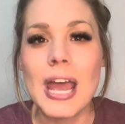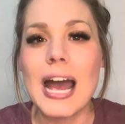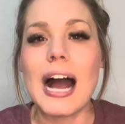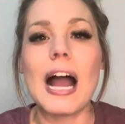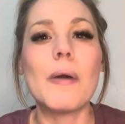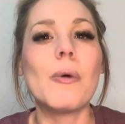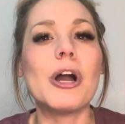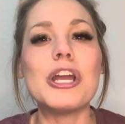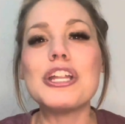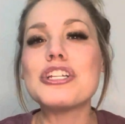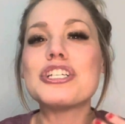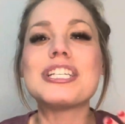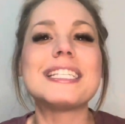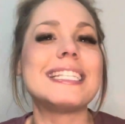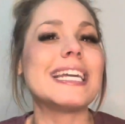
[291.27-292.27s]
I want you to
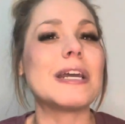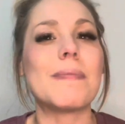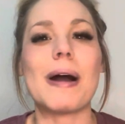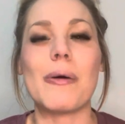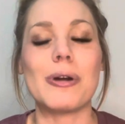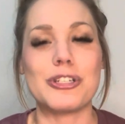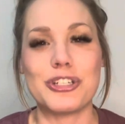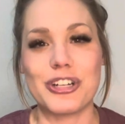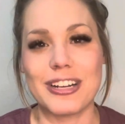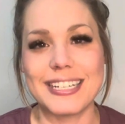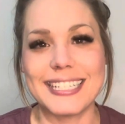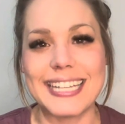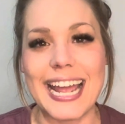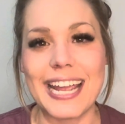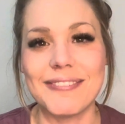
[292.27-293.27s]
just think about what you're gonna
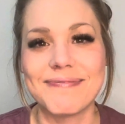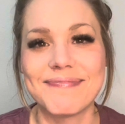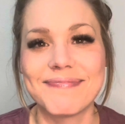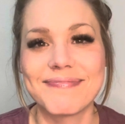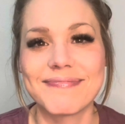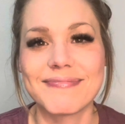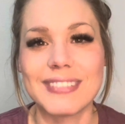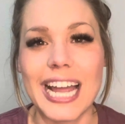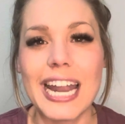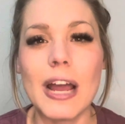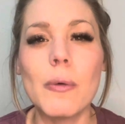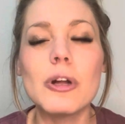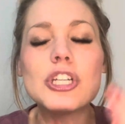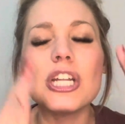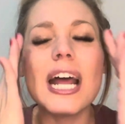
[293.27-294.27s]
say. And I
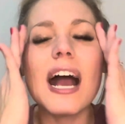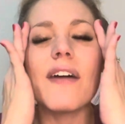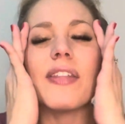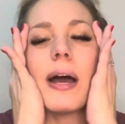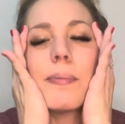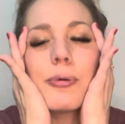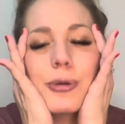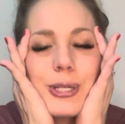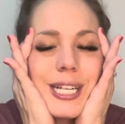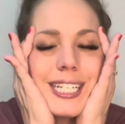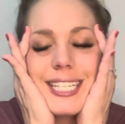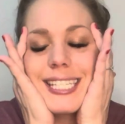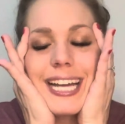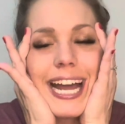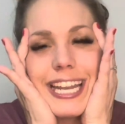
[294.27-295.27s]
want you to have that pre
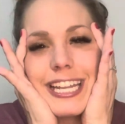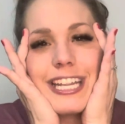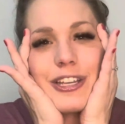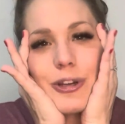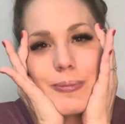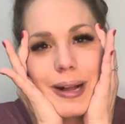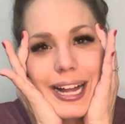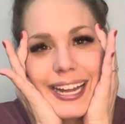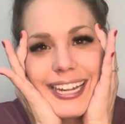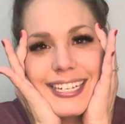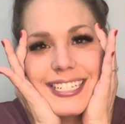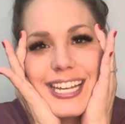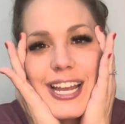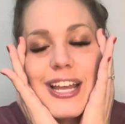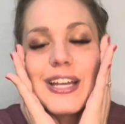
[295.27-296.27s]
decided in your
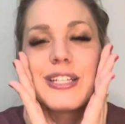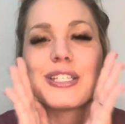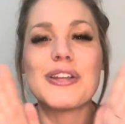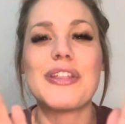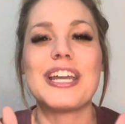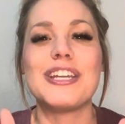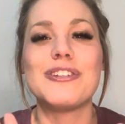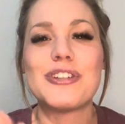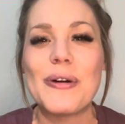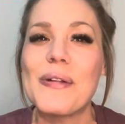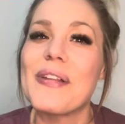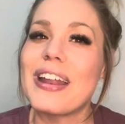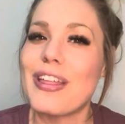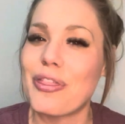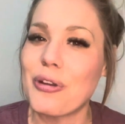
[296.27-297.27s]
mind so that you don't
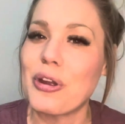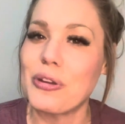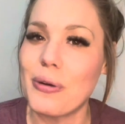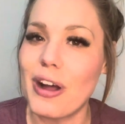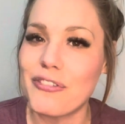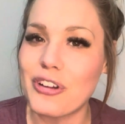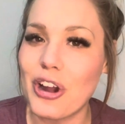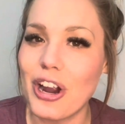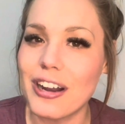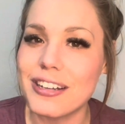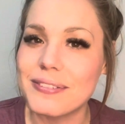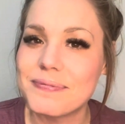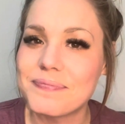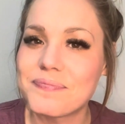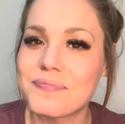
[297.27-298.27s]
let it throw you off guard.
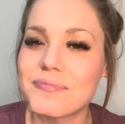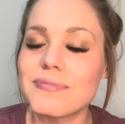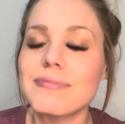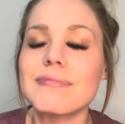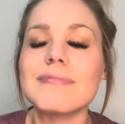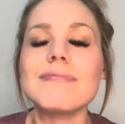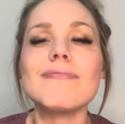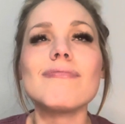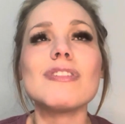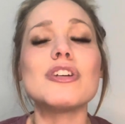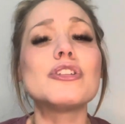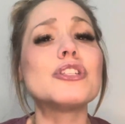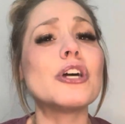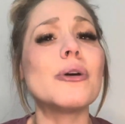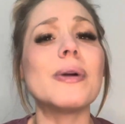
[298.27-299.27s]

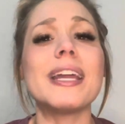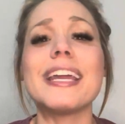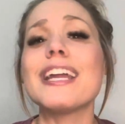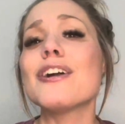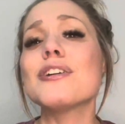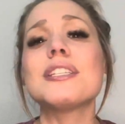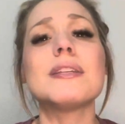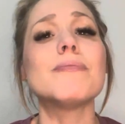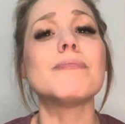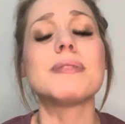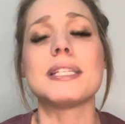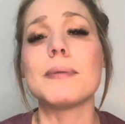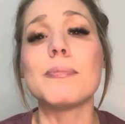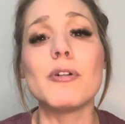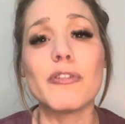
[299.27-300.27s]
So here's some
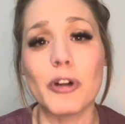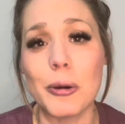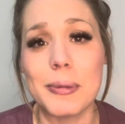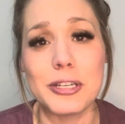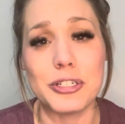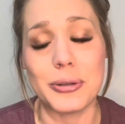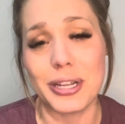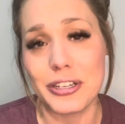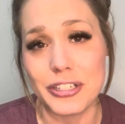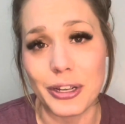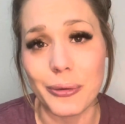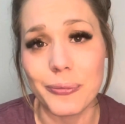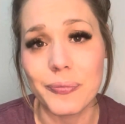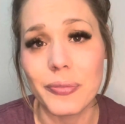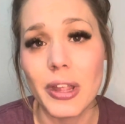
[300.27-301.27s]
simple verbiage you can do.
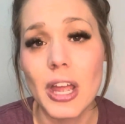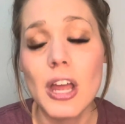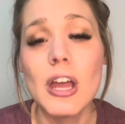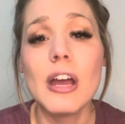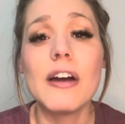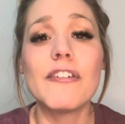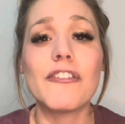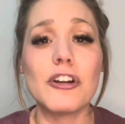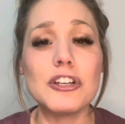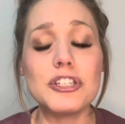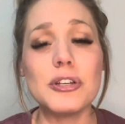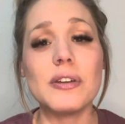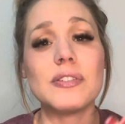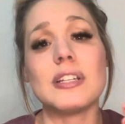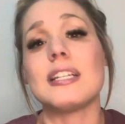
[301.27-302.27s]
First, you
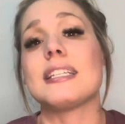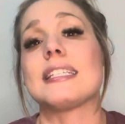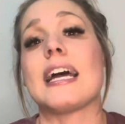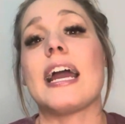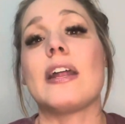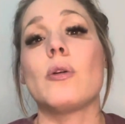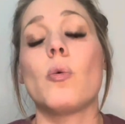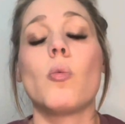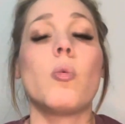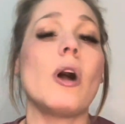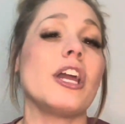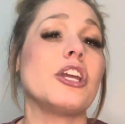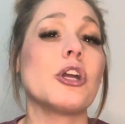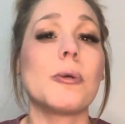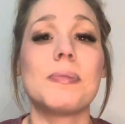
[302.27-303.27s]
have to decide what
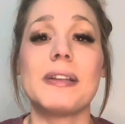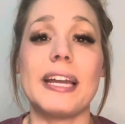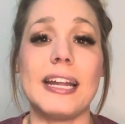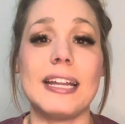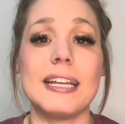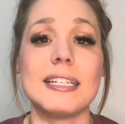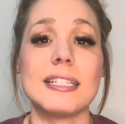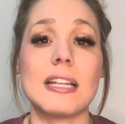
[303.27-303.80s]
your plan is.